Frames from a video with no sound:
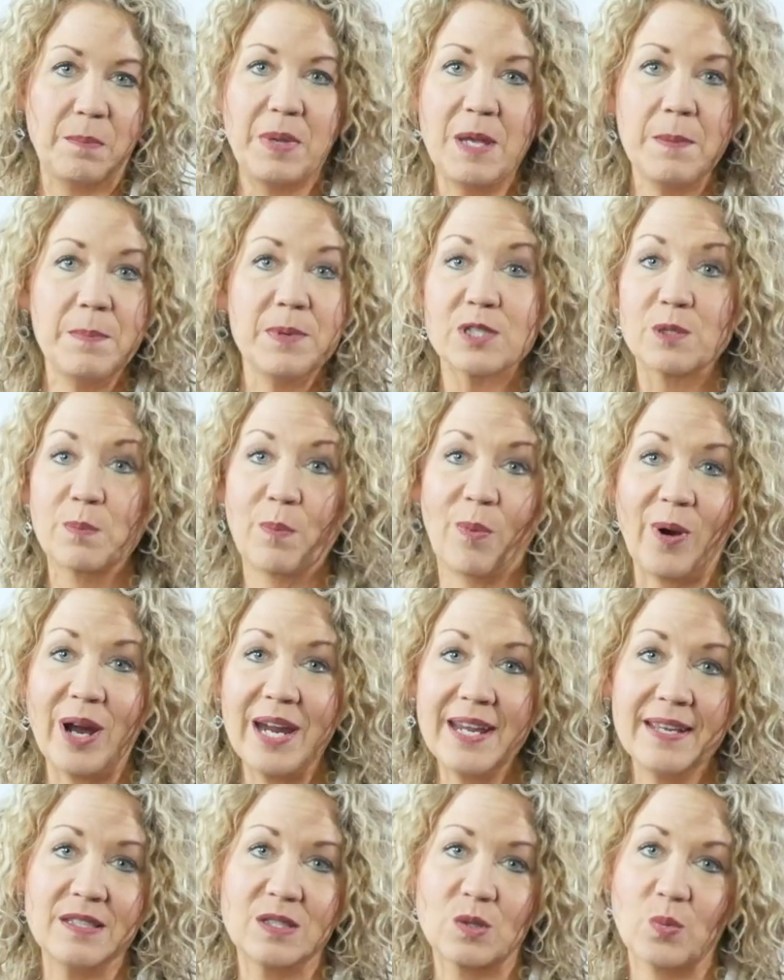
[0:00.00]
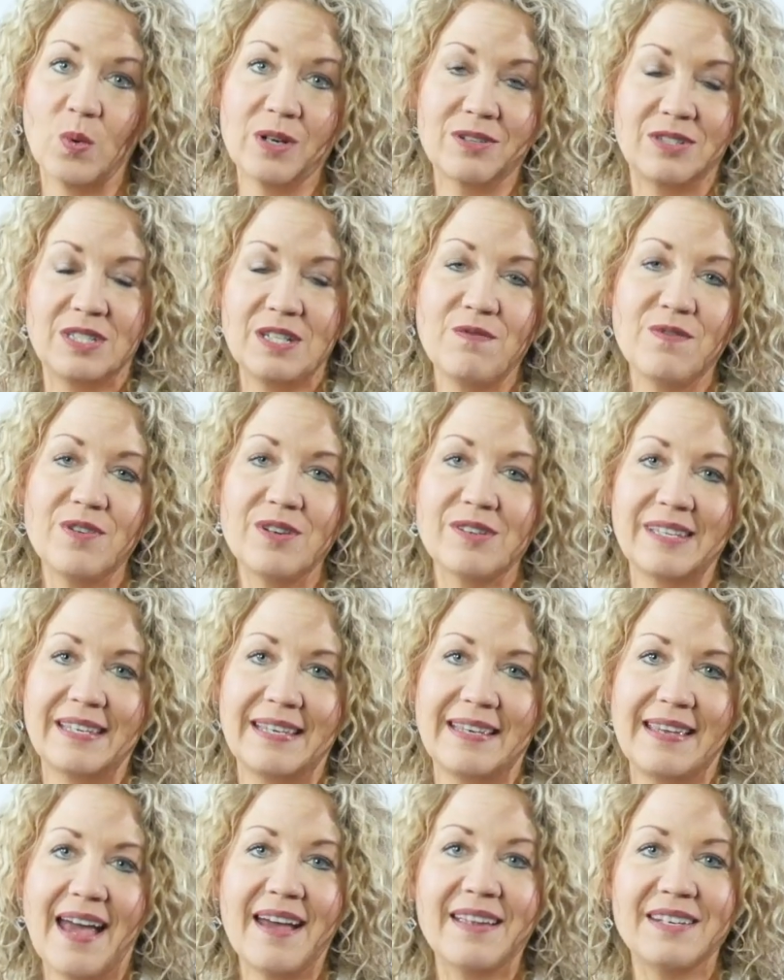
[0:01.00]
People's brains work
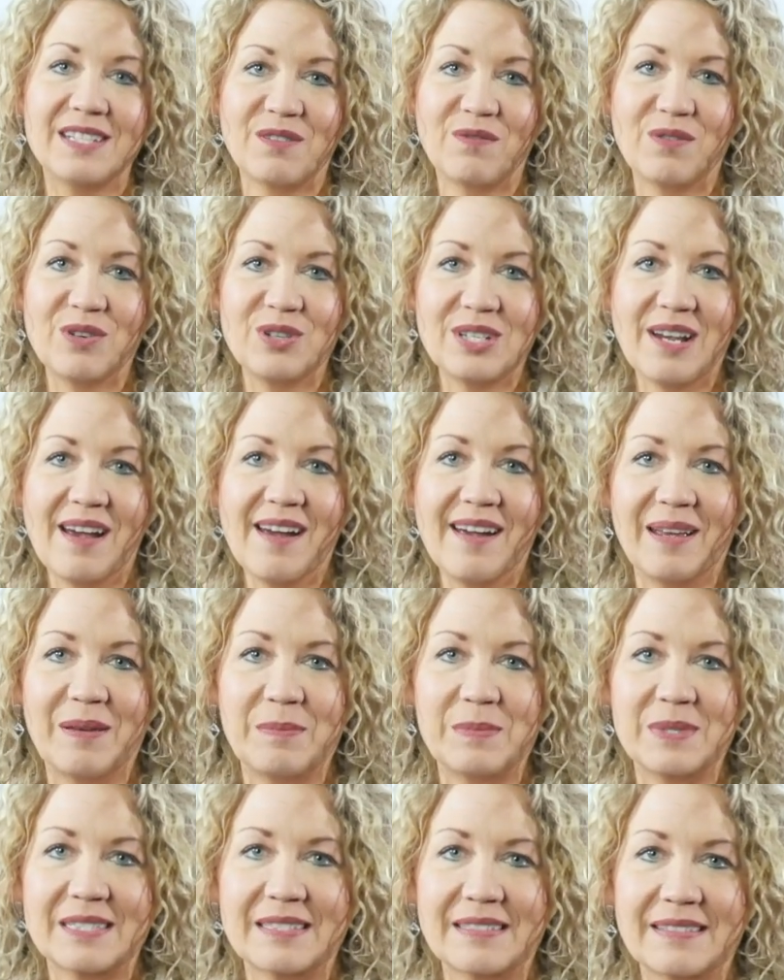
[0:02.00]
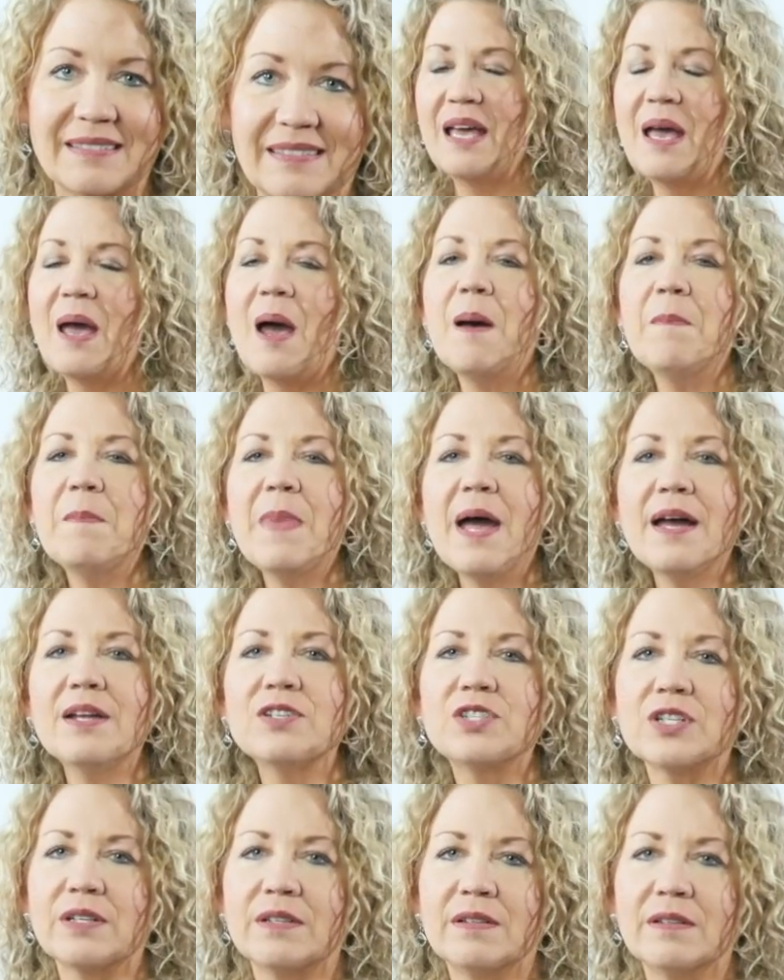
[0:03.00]
differently at different times.
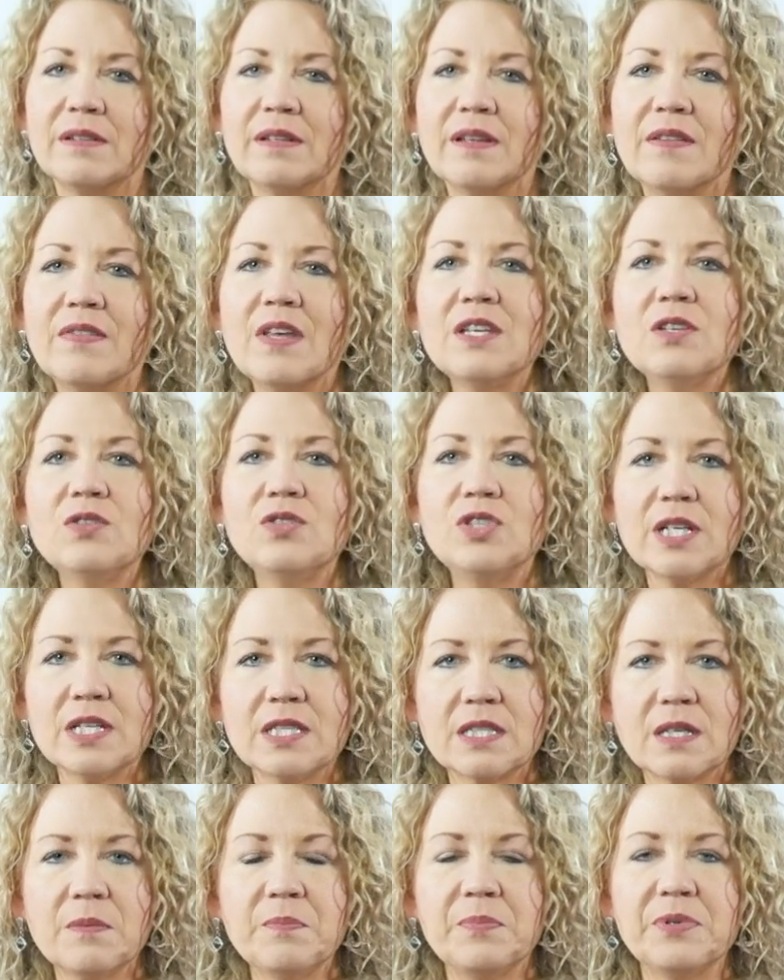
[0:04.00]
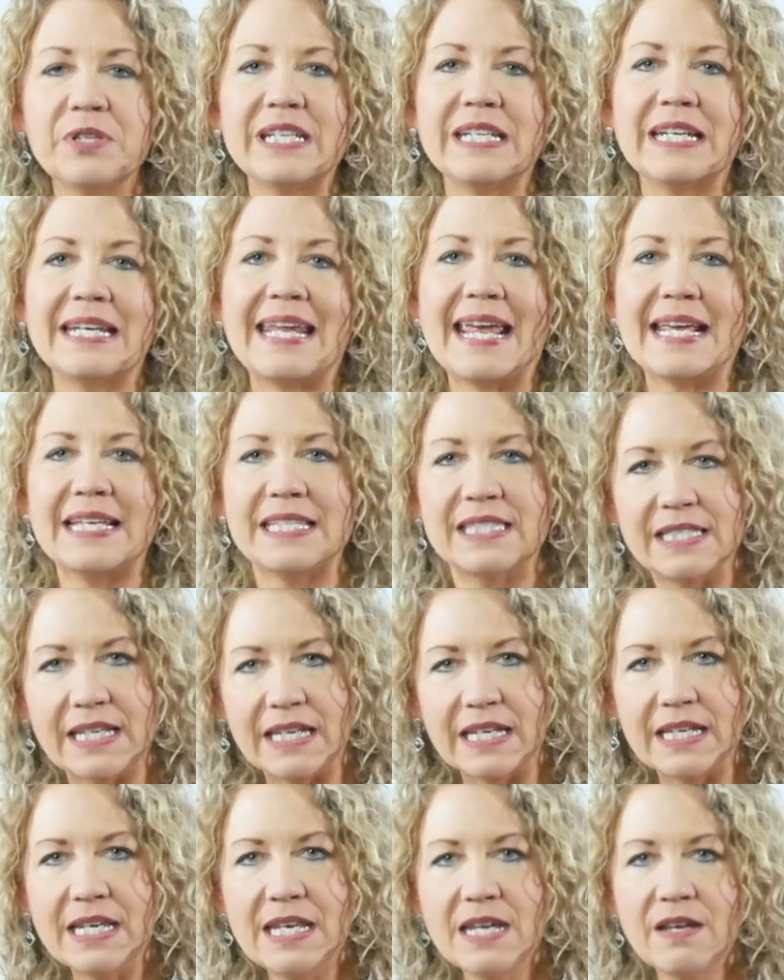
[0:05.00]
Imagine that you just completed a
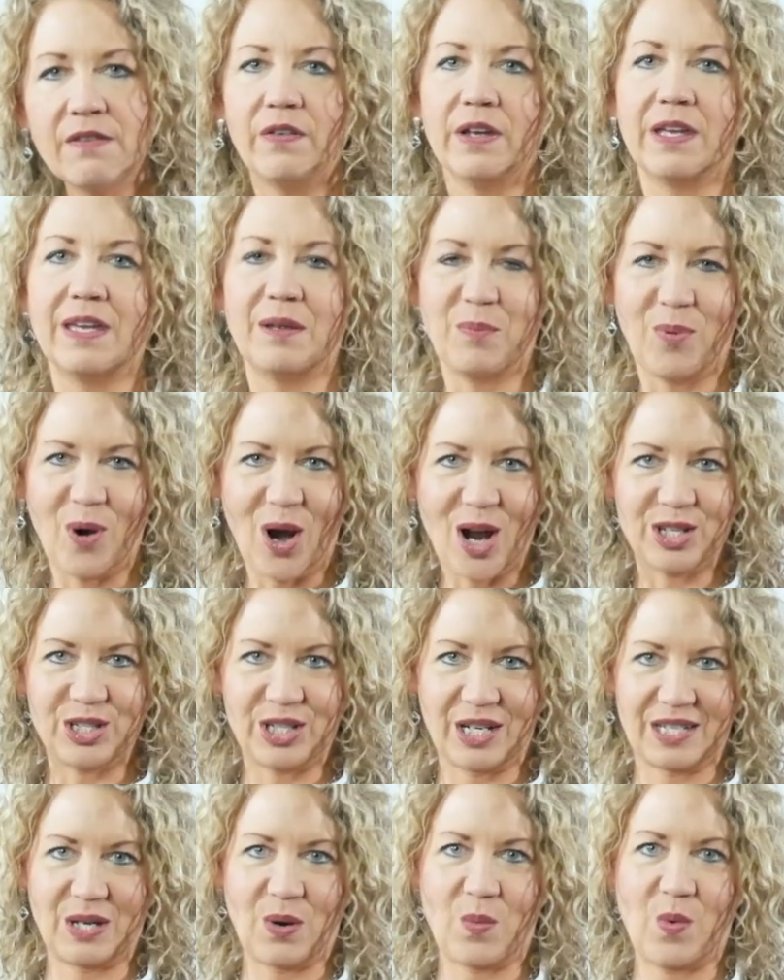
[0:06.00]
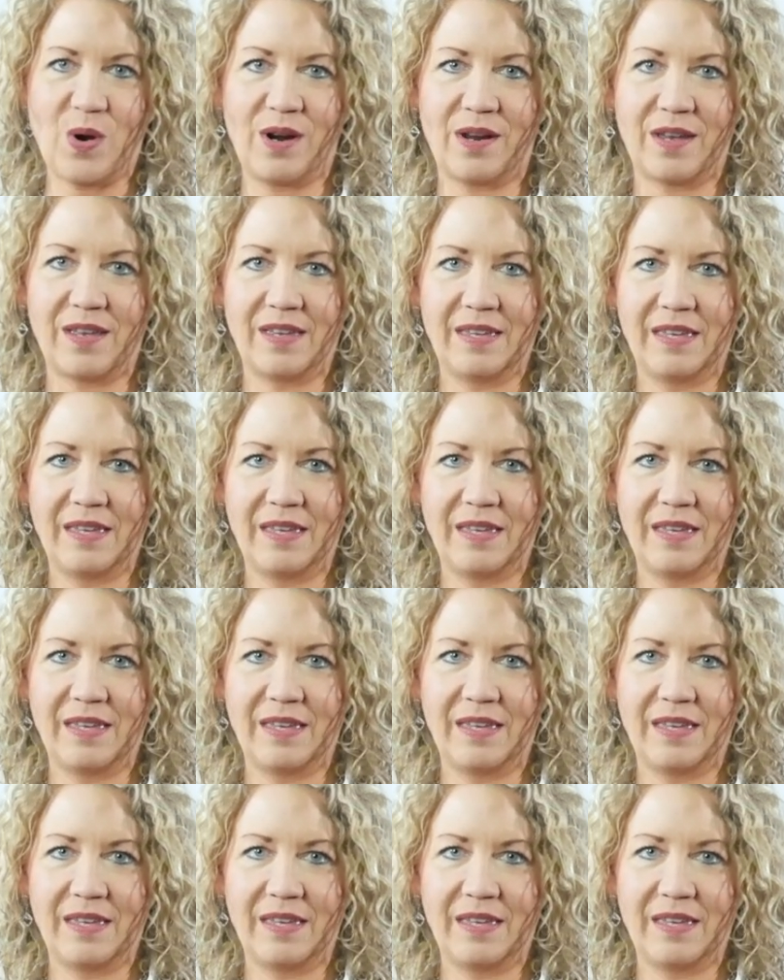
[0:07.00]
significant project at work.